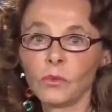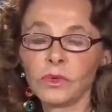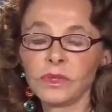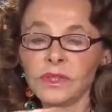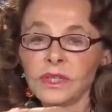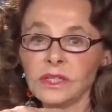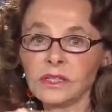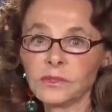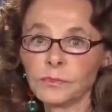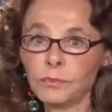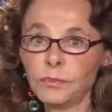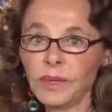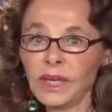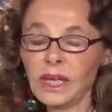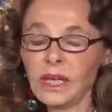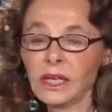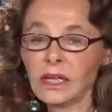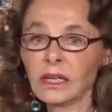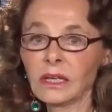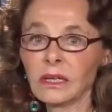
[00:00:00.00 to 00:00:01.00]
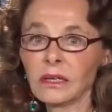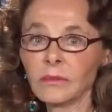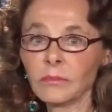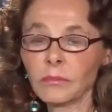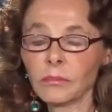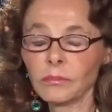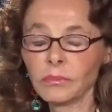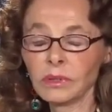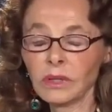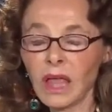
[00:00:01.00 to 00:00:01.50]
with these big
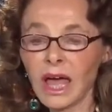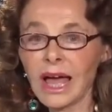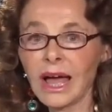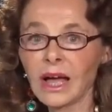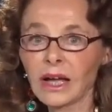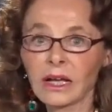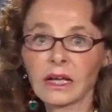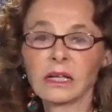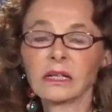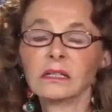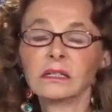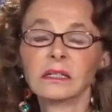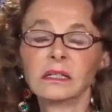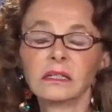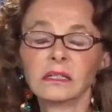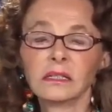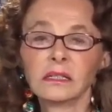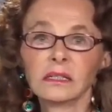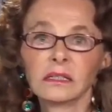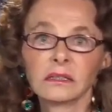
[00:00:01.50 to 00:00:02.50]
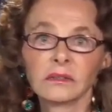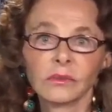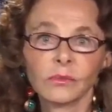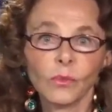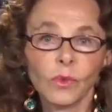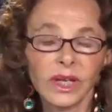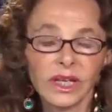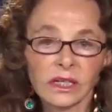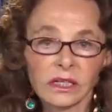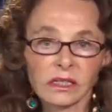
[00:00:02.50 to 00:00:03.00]
black
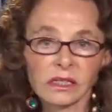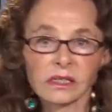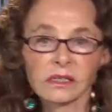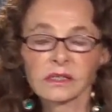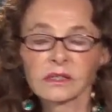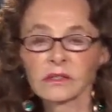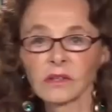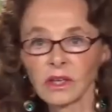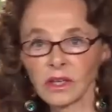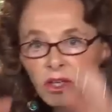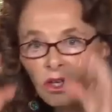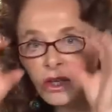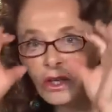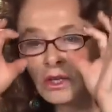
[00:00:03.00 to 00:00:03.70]
wings.